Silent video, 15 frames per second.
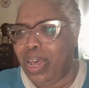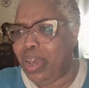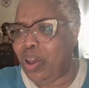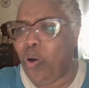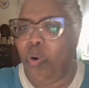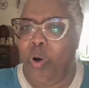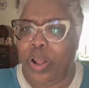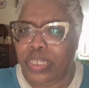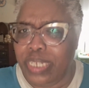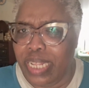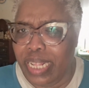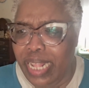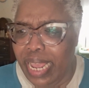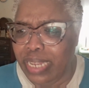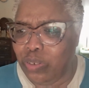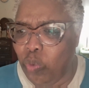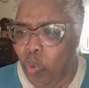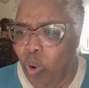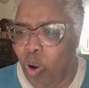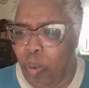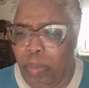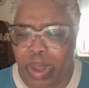go on to the next
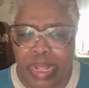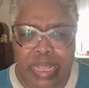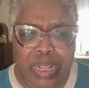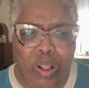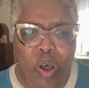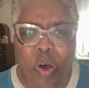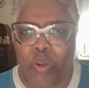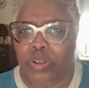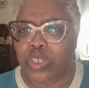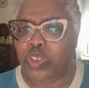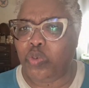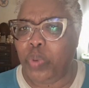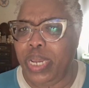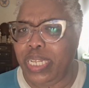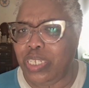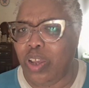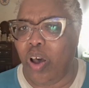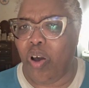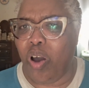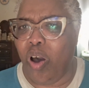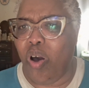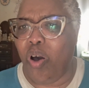woman, all the sweet
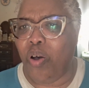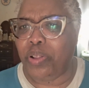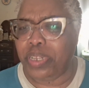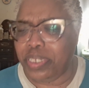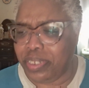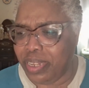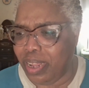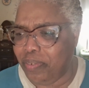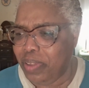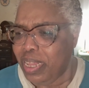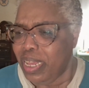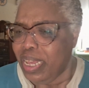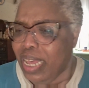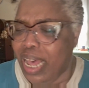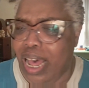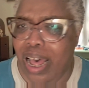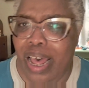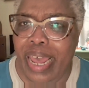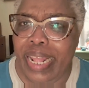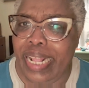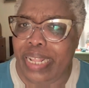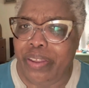talk, all the stuff.
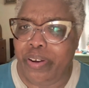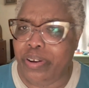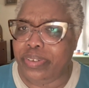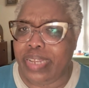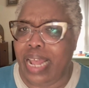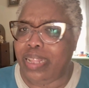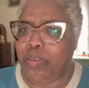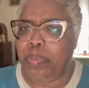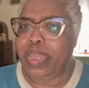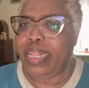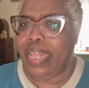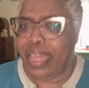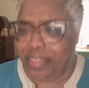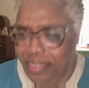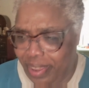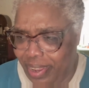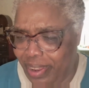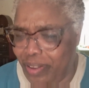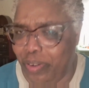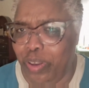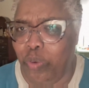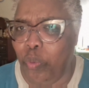And it turns out to be nothing.
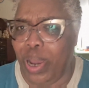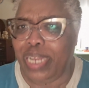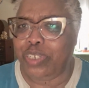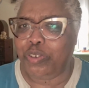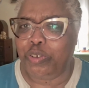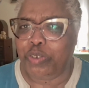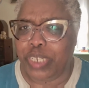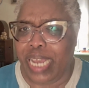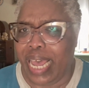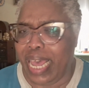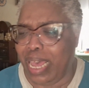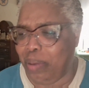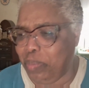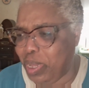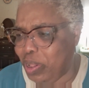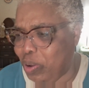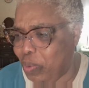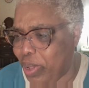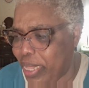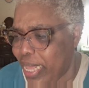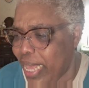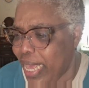You waste your time,
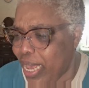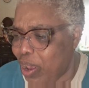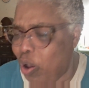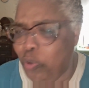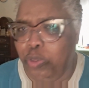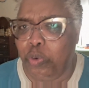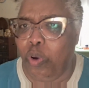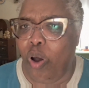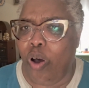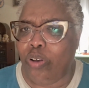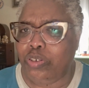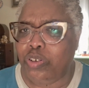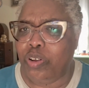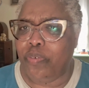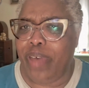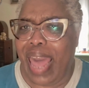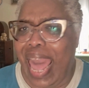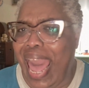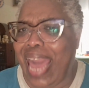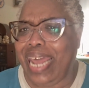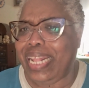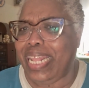and go through all sort of
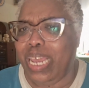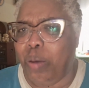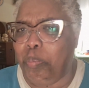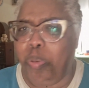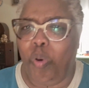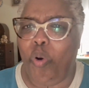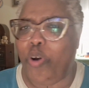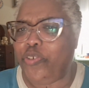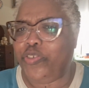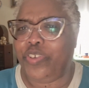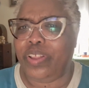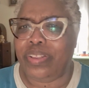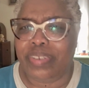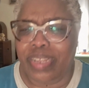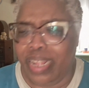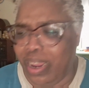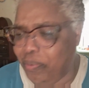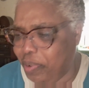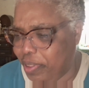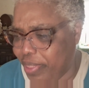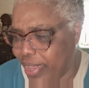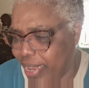agony, abortions and
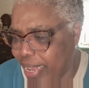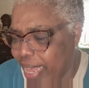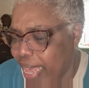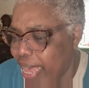everything.